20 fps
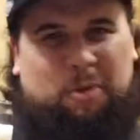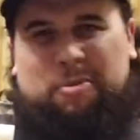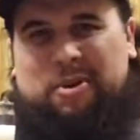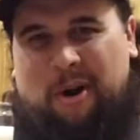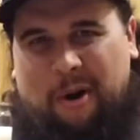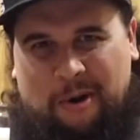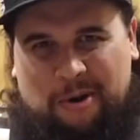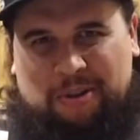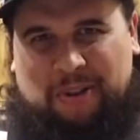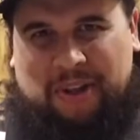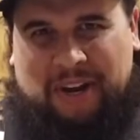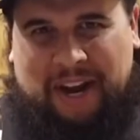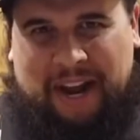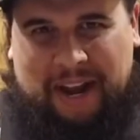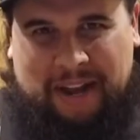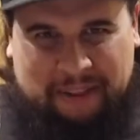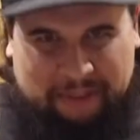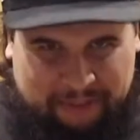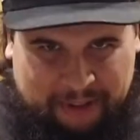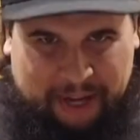a little bit harder than
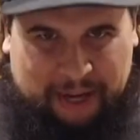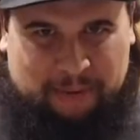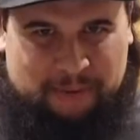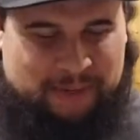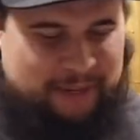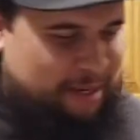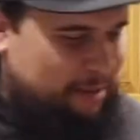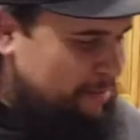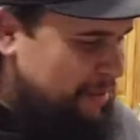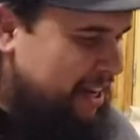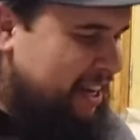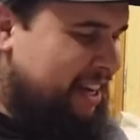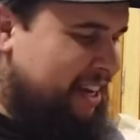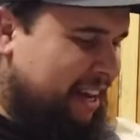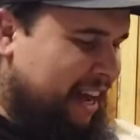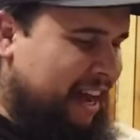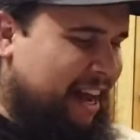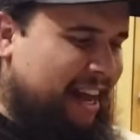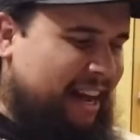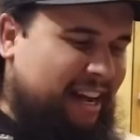I thought it was going to
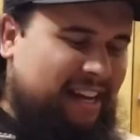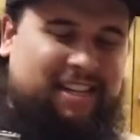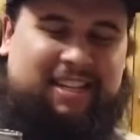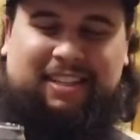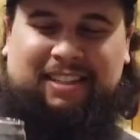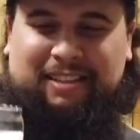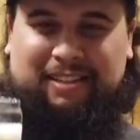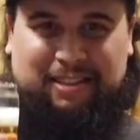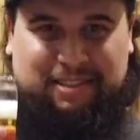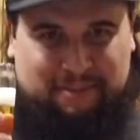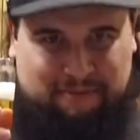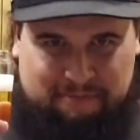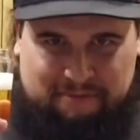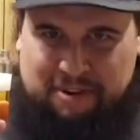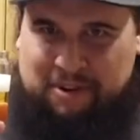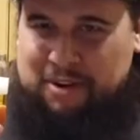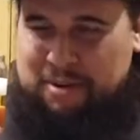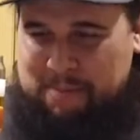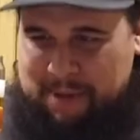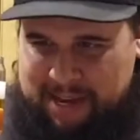be. It's
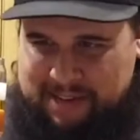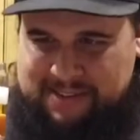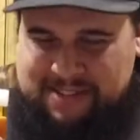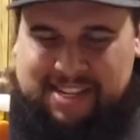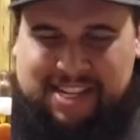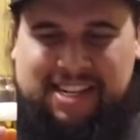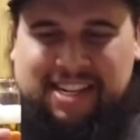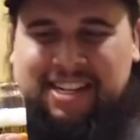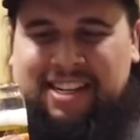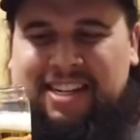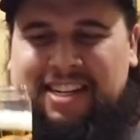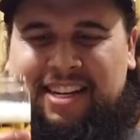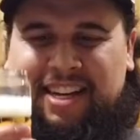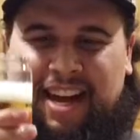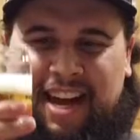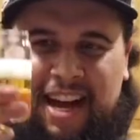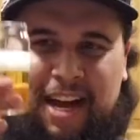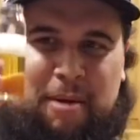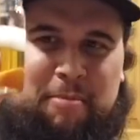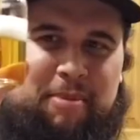very messy,
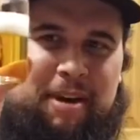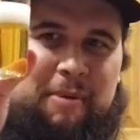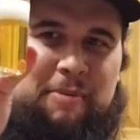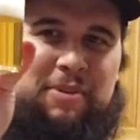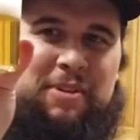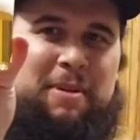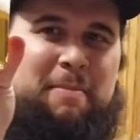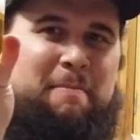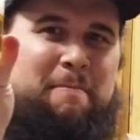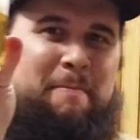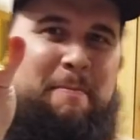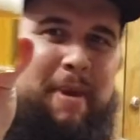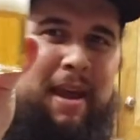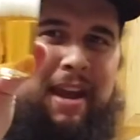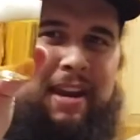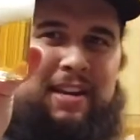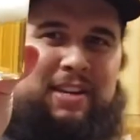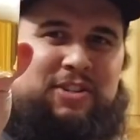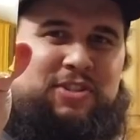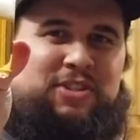but I
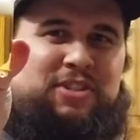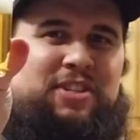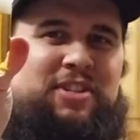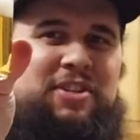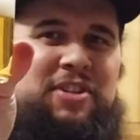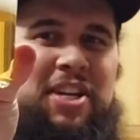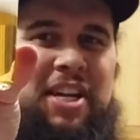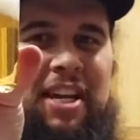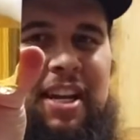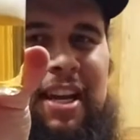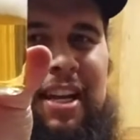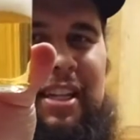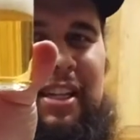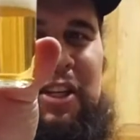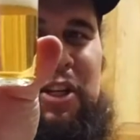managed to get a